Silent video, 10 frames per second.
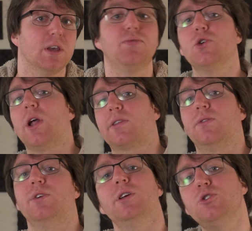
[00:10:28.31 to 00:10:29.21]
If you liked the
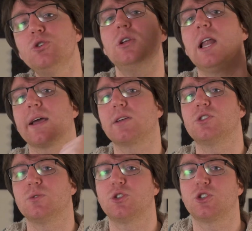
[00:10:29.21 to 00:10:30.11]
video, do like and
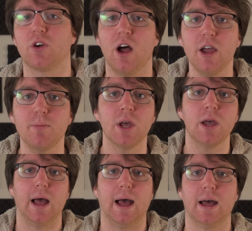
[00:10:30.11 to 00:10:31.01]
subscribe,
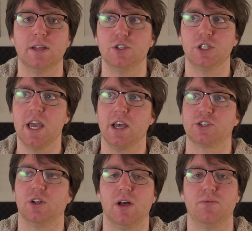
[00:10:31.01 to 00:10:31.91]
and
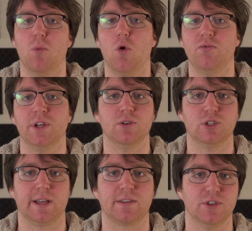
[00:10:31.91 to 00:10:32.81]
yes, I'll have more
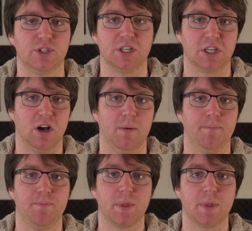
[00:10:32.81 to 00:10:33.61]
videos like this to come.